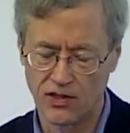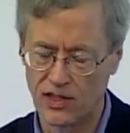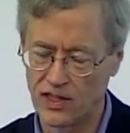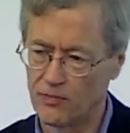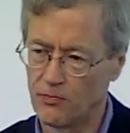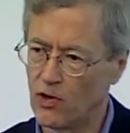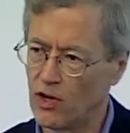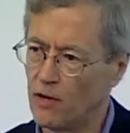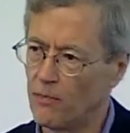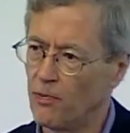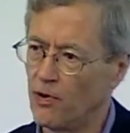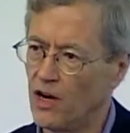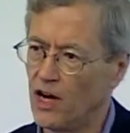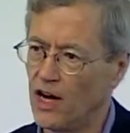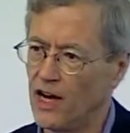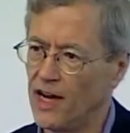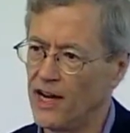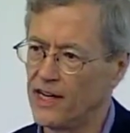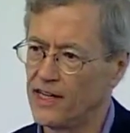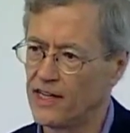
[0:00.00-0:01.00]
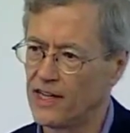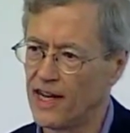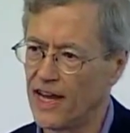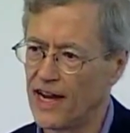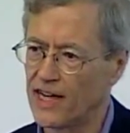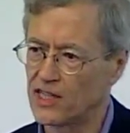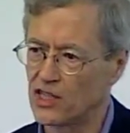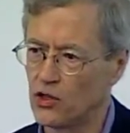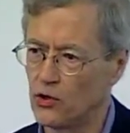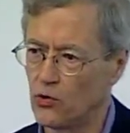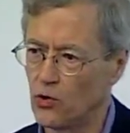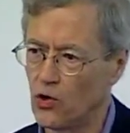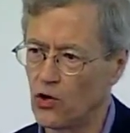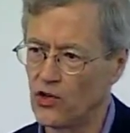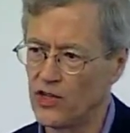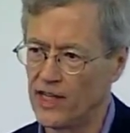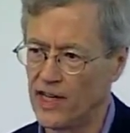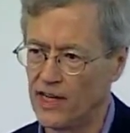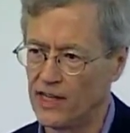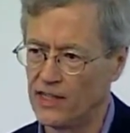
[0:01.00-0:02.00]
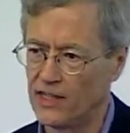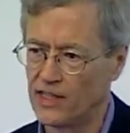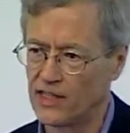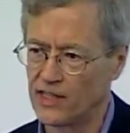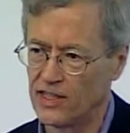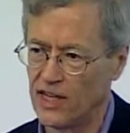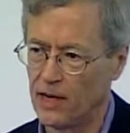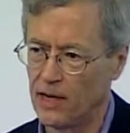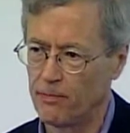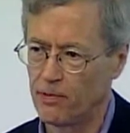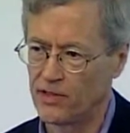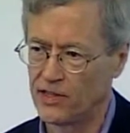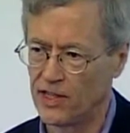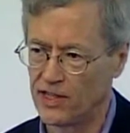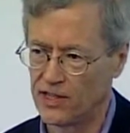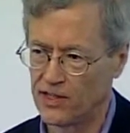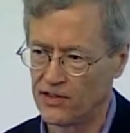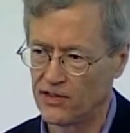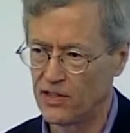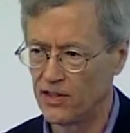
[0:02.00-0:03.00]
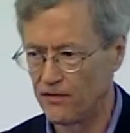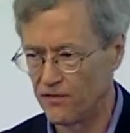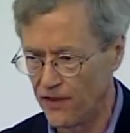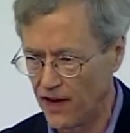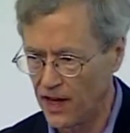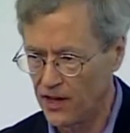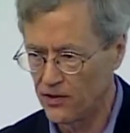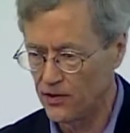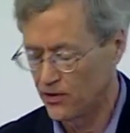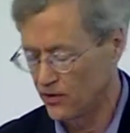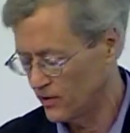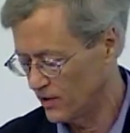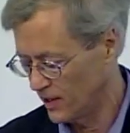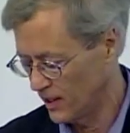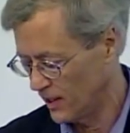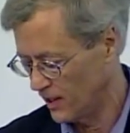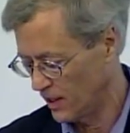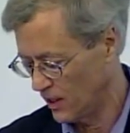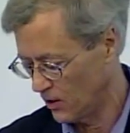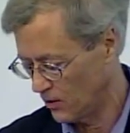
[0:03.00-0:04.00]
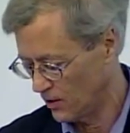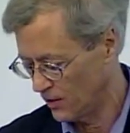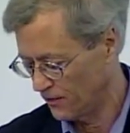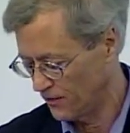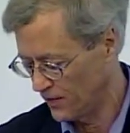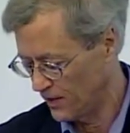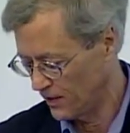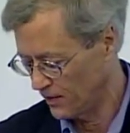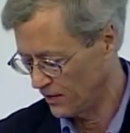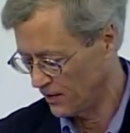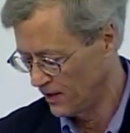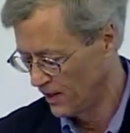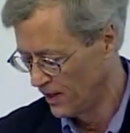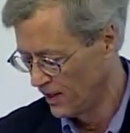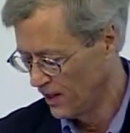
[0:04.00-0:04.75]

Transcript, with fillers: that's more applied and action-oriented is not particularly valued in our field,